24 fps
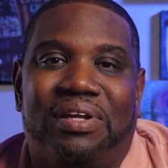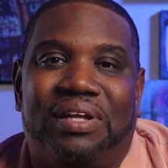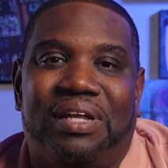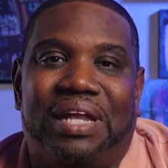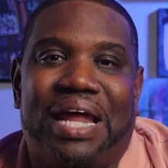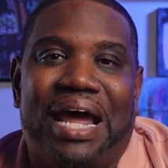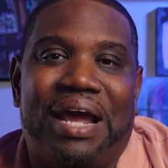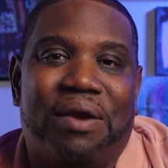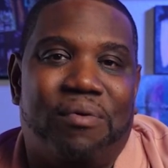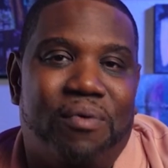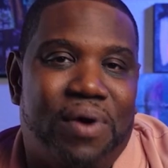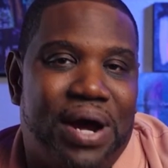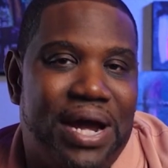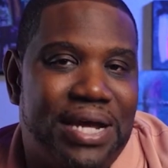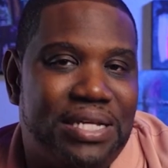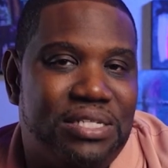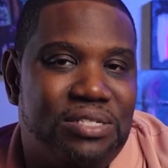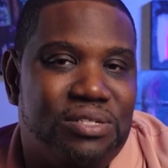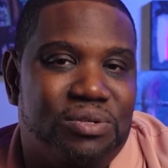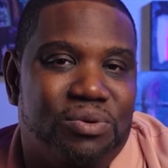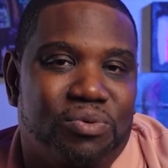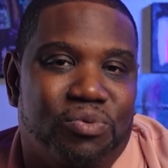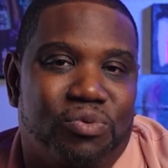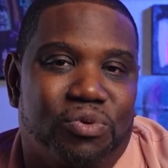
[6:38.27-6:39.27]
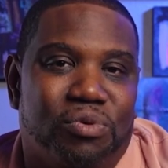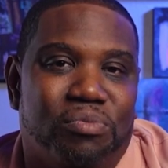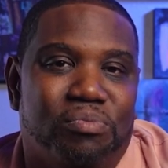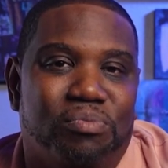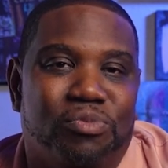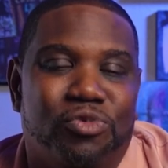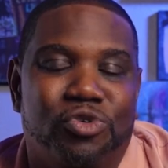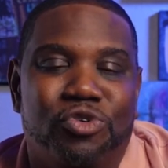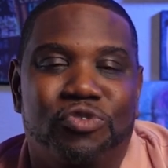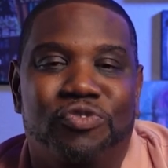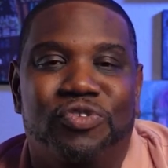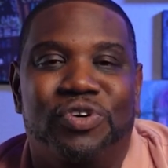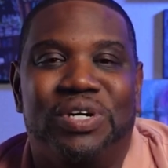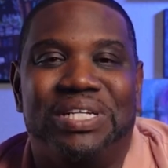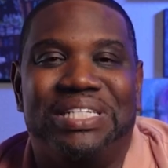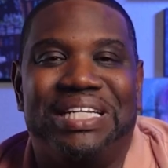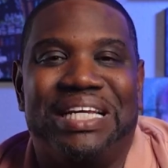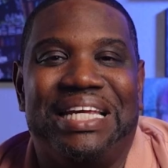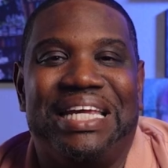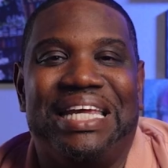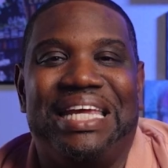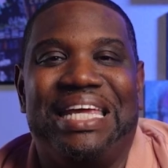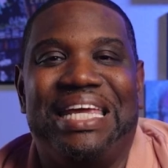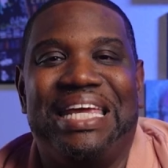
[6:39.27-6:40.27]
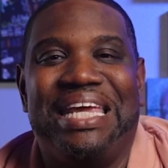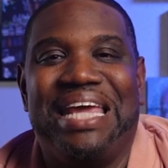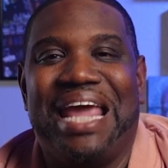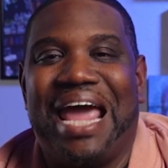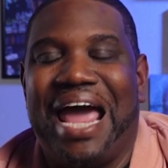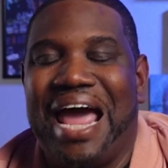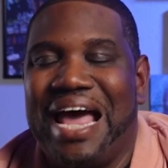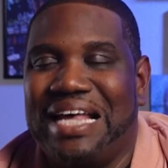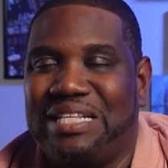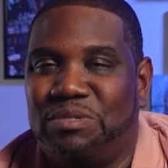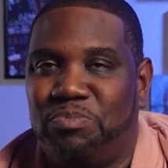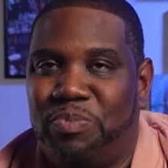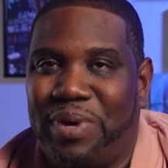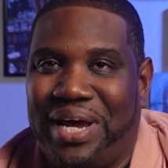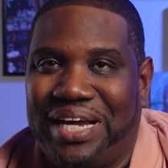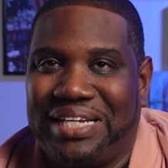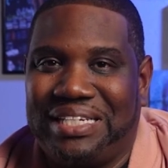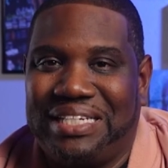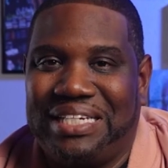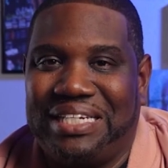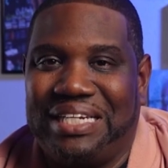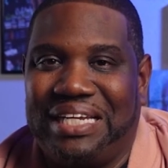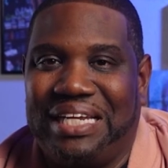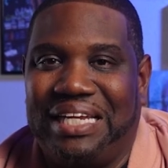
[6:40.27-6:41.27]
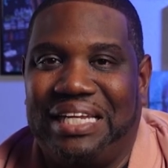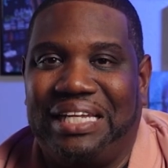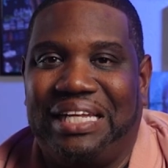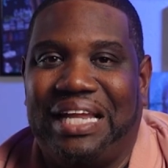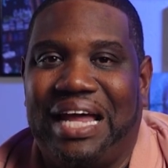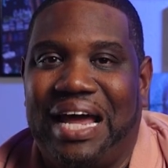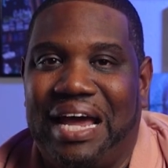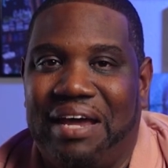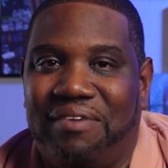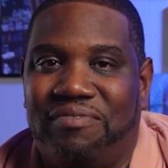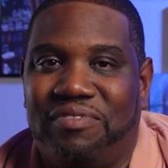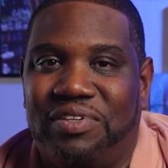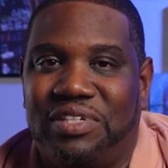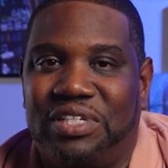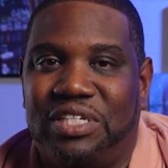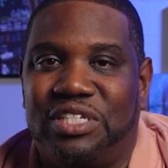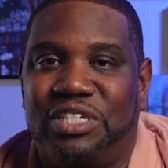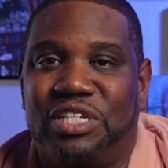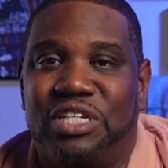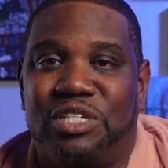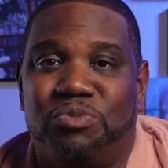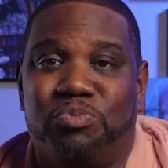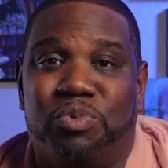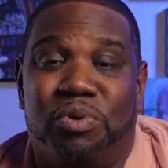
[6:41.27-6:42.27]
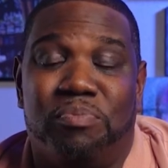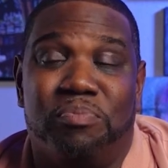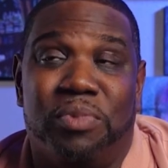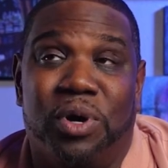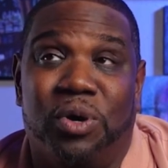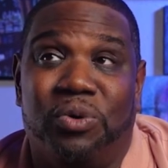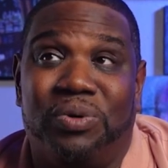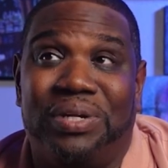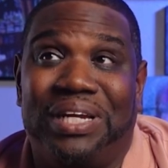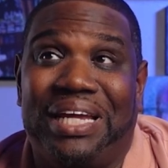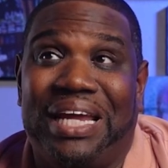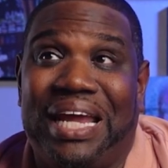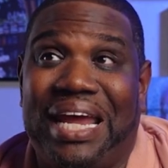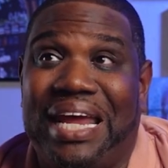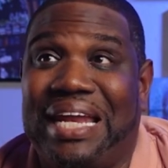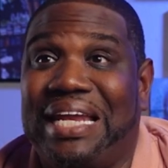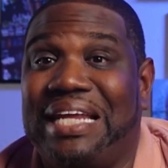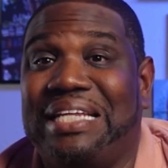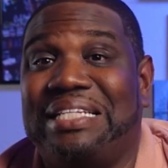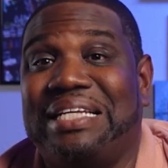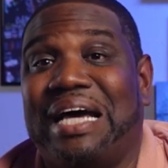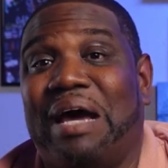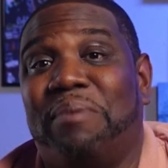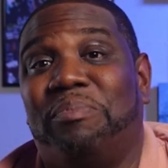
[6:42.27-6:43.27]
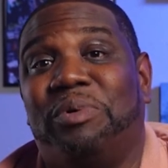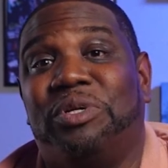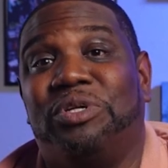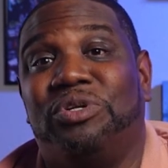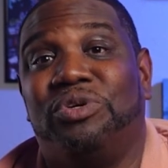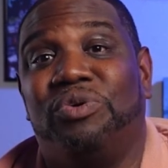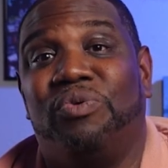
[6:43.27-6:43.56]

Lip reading: Likewise, removal is a key aspect in life to just promote any type of new